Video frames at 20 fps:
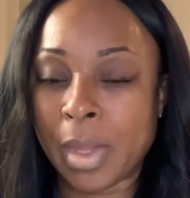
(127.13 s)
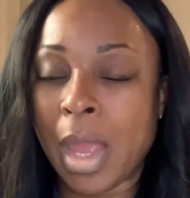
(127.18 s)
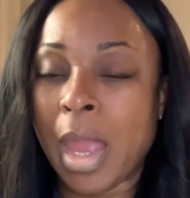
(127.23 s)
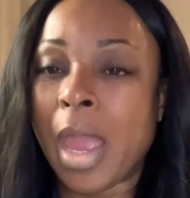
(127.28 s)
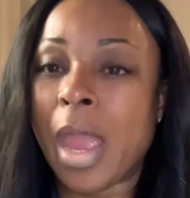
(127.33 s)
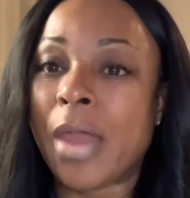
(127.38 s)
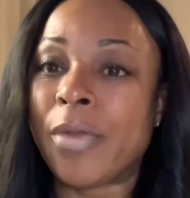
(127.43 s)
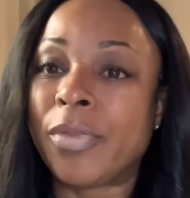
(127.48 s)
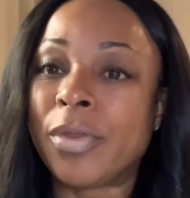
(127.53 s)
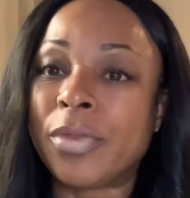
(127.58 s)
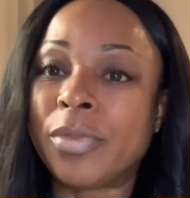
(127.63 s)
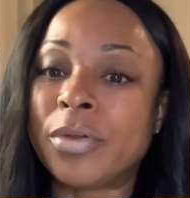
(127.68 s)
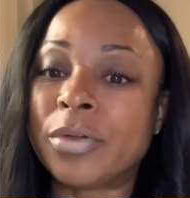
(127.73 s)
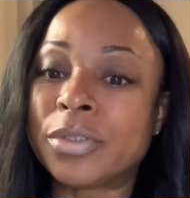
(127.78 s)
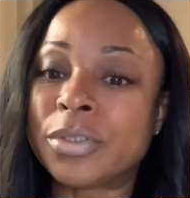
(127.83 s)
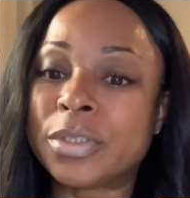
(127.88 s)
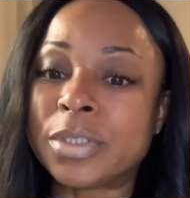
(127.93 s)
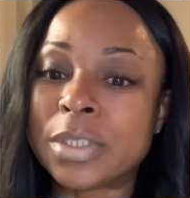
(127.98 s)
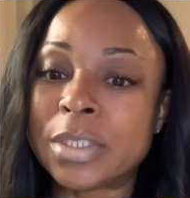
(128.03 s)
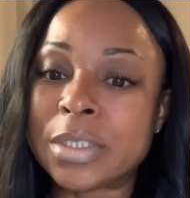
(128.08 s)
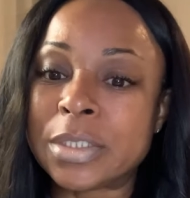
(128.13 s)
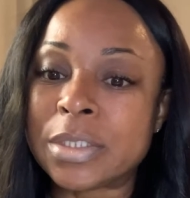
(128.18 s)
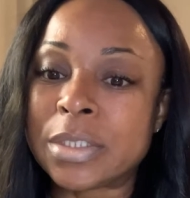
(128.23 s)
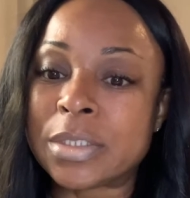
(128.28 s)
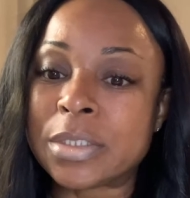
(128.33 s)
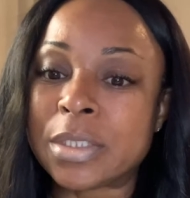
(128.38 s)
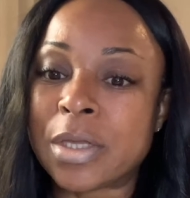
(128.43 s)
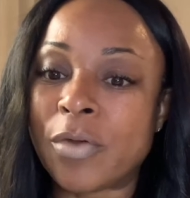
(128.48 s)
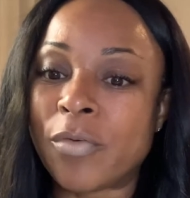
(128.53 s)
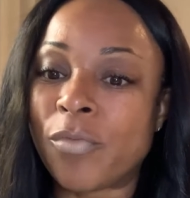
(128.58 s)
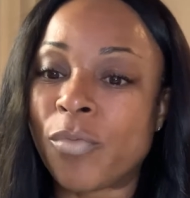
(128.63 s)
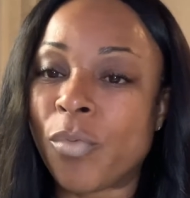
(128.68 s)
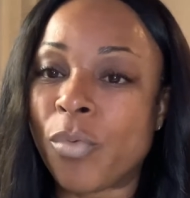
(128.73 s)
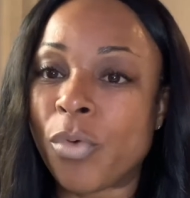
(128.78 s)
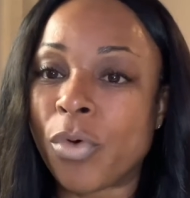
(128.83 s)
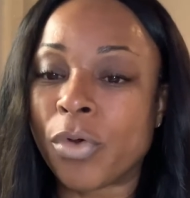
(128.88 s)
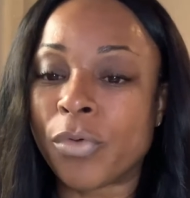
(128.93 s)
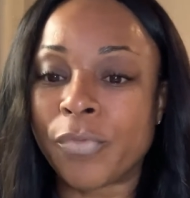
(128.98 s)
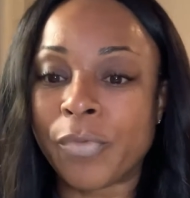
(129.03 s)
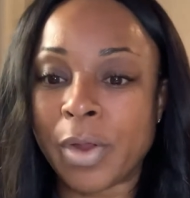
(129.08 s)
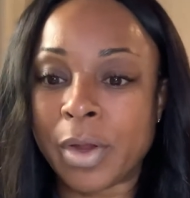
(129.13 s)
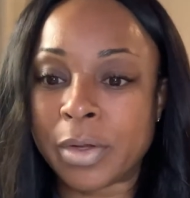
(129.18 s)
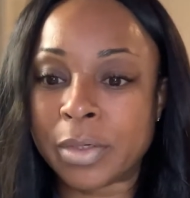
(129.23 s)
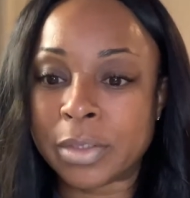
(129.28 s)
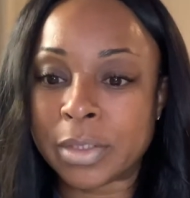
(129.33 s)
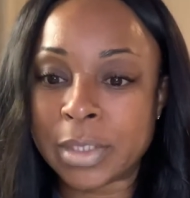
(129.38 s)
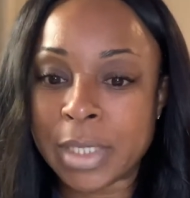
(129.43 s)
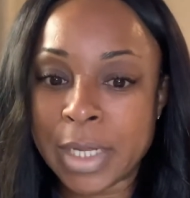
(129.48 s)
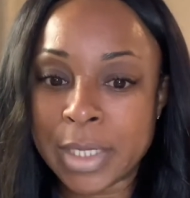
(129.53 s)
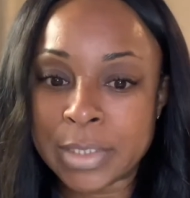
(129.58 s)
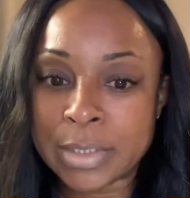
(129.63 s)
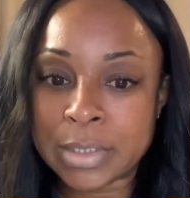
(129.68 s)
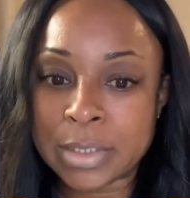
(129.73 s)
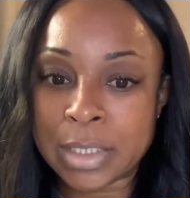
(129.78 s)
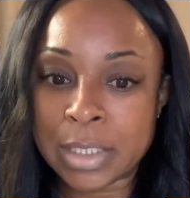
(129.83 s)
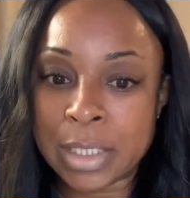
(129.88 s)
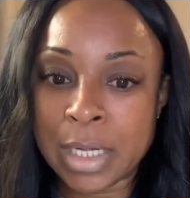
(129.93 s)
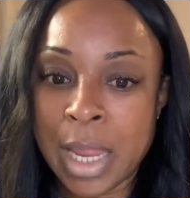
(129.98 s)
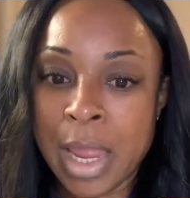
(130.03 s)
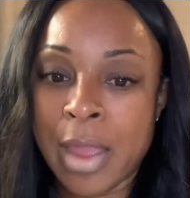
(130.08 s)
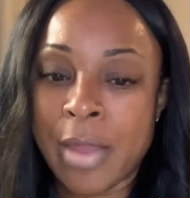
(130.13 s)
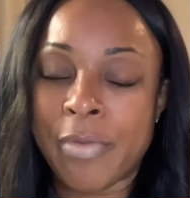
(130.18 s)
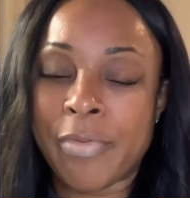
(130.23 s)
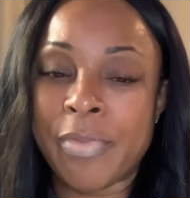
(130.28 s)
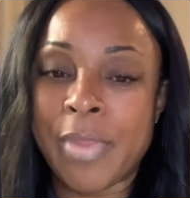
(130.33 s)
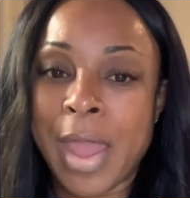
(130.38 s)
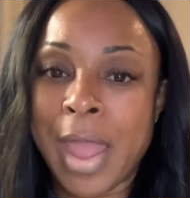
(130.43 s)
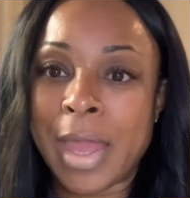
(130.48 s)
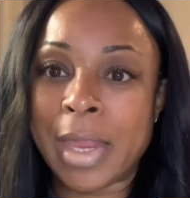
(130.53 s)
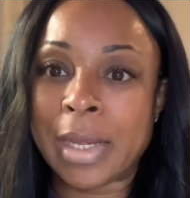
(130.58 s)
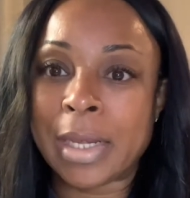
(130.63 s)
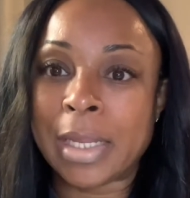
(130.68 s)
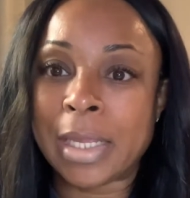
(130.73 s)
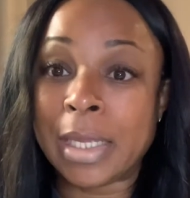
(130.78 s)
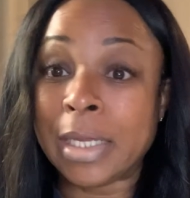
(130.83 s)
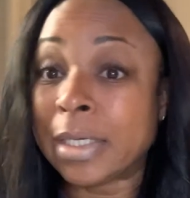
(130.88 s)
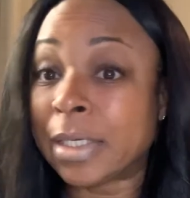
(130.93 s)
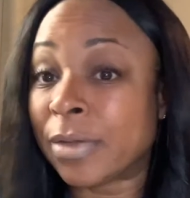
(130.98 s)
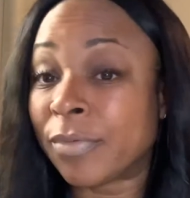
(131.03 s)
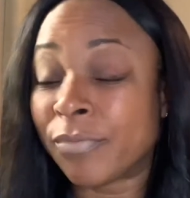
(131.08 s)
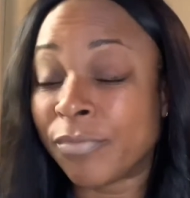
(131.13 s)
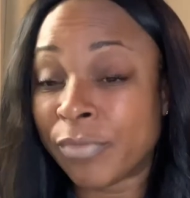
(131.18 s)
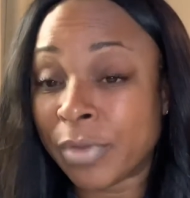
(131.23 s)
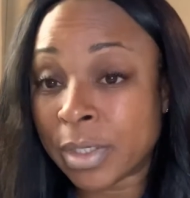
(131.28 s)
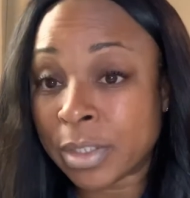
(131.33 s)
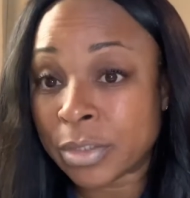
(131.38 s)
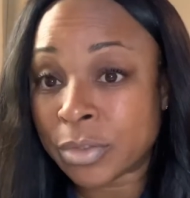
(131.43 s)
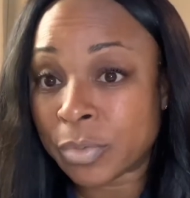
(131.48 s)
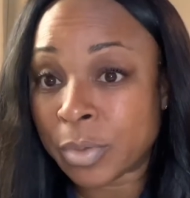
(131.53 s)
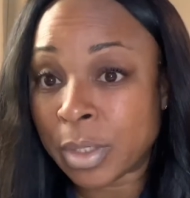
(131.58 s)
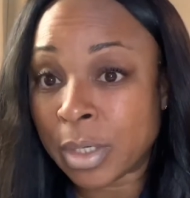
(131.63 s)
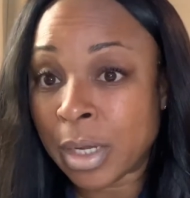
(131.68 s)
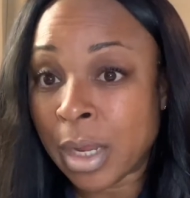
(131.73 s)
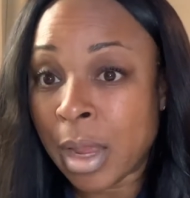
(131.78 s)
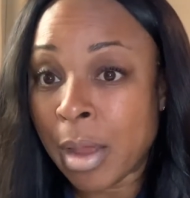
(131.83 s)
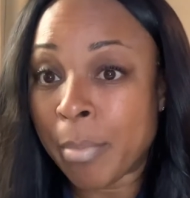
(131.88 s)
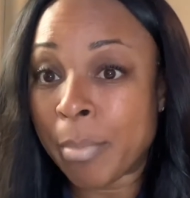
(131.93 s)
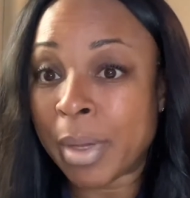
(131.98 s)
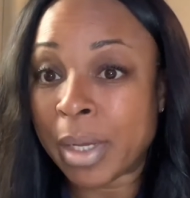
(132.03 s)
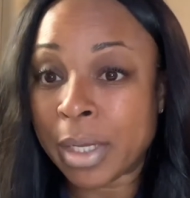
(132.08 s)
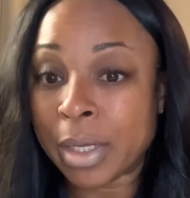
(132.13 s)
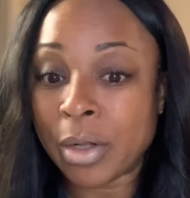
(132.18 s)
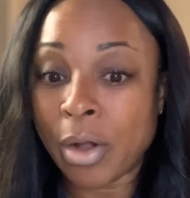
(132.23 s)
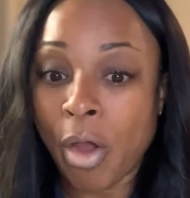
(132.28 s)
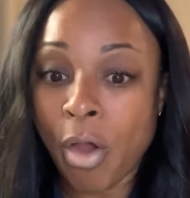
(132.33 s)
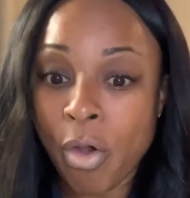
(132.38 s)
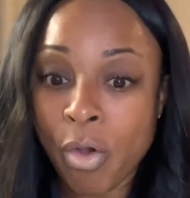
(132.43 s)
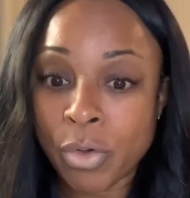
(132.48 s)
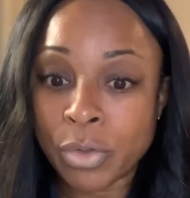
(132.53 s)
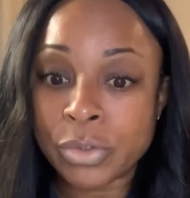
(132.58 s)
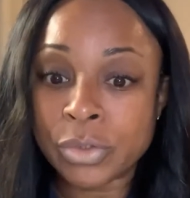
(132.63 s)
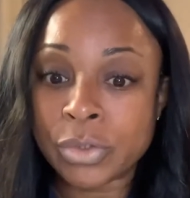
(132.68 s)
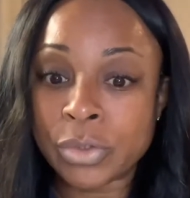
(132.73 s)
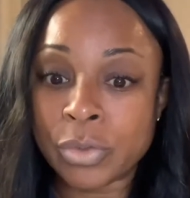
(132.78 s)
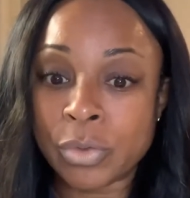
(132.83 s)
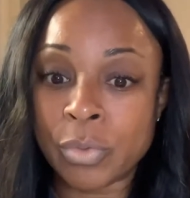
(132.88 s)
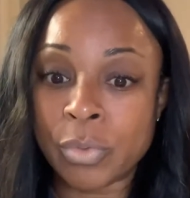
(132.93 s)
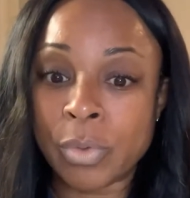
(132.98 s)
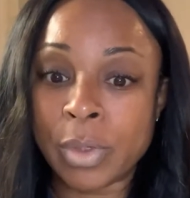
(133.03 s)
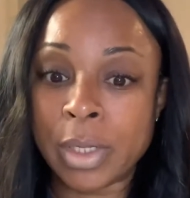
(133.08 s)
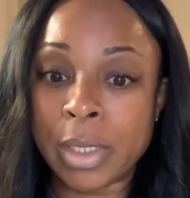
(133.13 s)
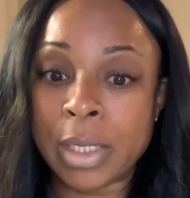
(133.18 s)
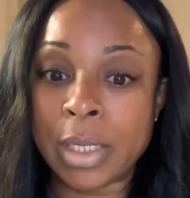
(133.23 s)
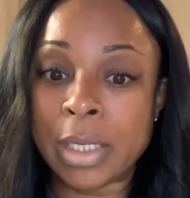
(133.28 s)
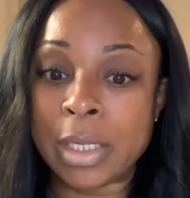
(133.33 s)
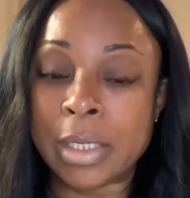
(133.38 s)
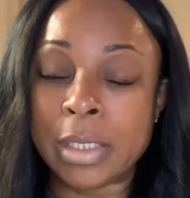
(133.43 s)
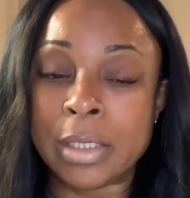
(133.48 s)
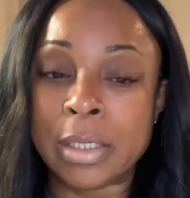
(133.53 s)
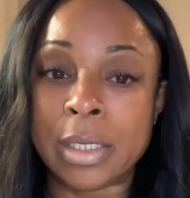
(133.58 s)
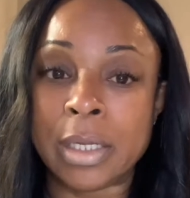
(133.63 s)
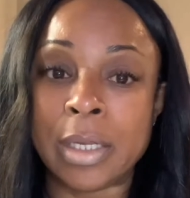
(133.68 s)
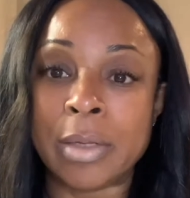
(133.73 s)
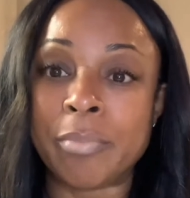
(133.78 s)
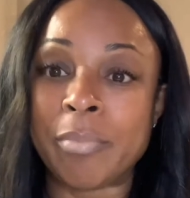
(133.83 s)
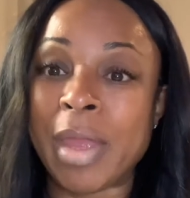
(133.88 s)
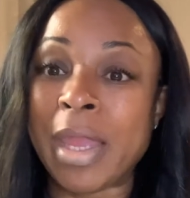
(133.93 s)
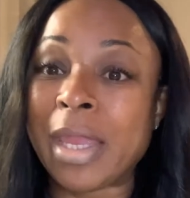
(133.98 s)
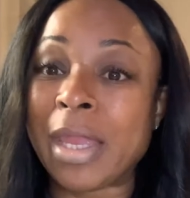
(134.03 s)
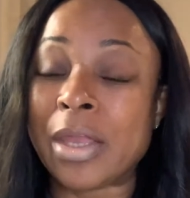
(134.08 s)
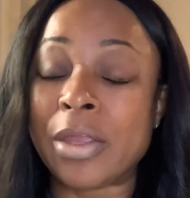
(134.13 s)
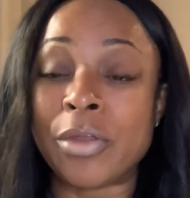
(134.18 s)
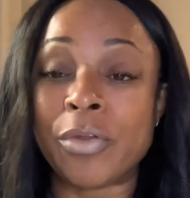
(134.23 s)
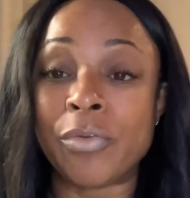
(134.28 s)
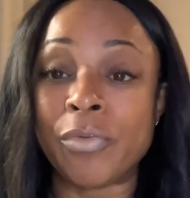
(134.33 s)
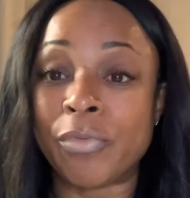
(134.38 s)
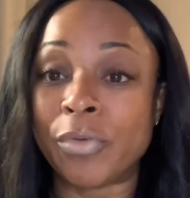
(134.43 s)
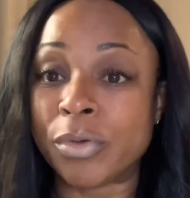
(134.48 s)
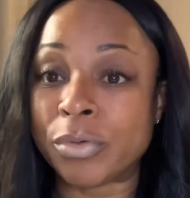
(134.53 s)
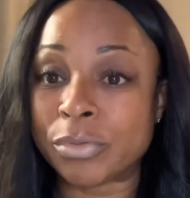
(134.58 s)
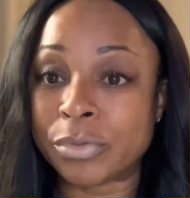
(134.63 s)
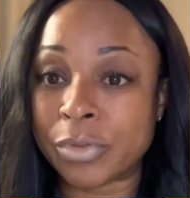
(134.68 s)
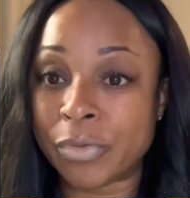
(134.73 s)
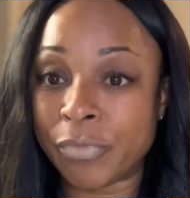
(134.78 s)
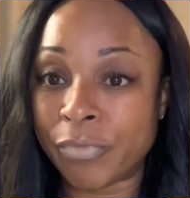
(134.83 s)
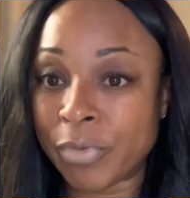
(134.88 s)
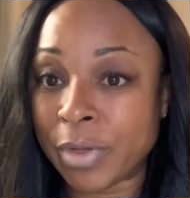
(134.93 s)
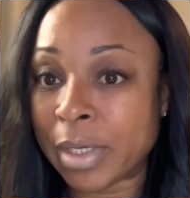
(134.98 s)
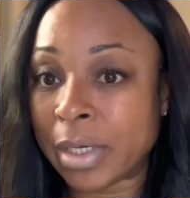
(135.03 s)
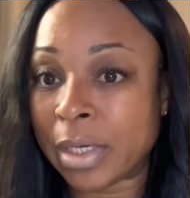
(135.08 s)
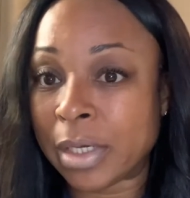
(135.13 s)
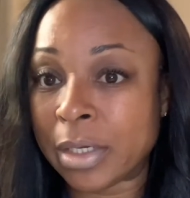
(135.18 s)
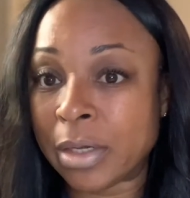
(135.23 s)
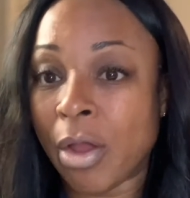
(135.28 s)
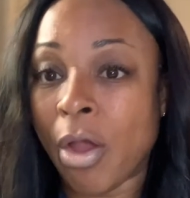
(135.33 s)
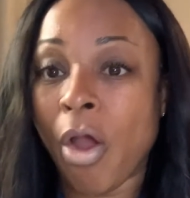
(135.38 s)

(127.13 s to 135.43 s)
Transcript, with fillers: And then there's seasons of warfare and testing that end in victory, but can also end in making you feel defeated.